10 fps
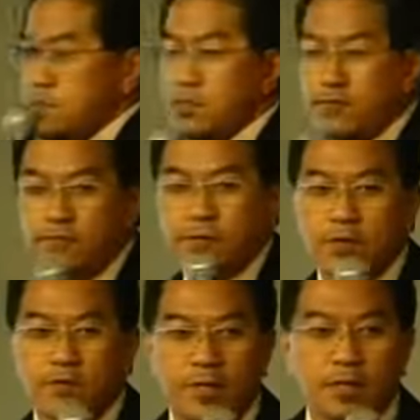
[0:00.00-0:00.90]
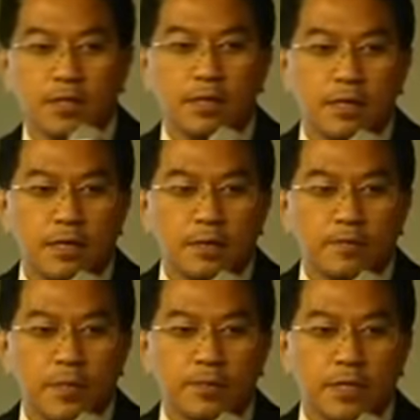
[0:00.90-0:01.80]
is a free world.
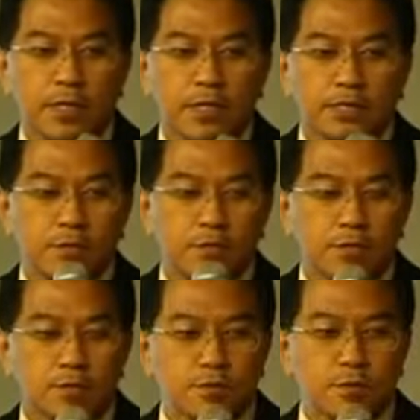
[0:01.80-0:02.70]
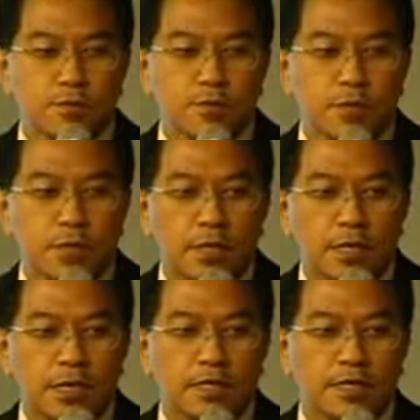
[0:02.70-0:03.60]
People can choose to
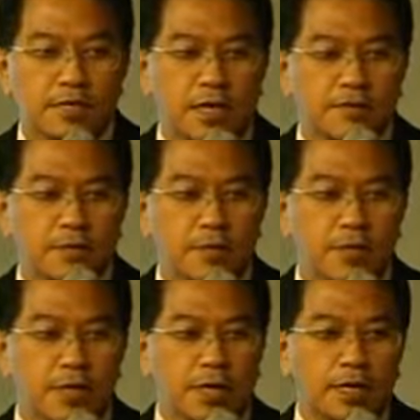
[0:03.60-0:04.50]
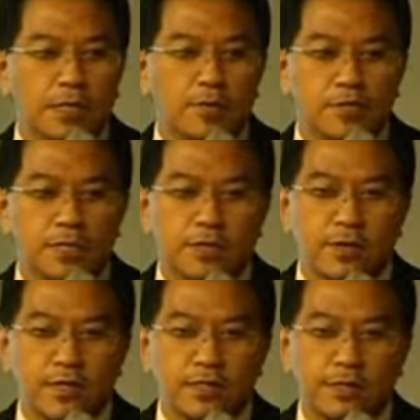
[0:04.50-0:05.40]
kill themselves slowly, either with
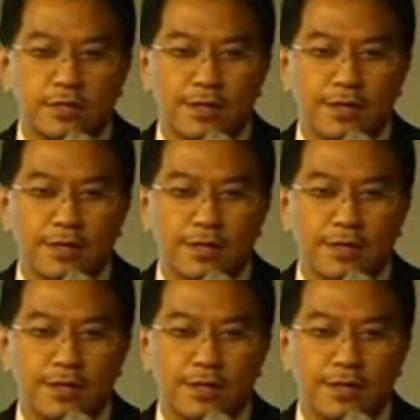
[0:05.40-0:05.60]
cigarettes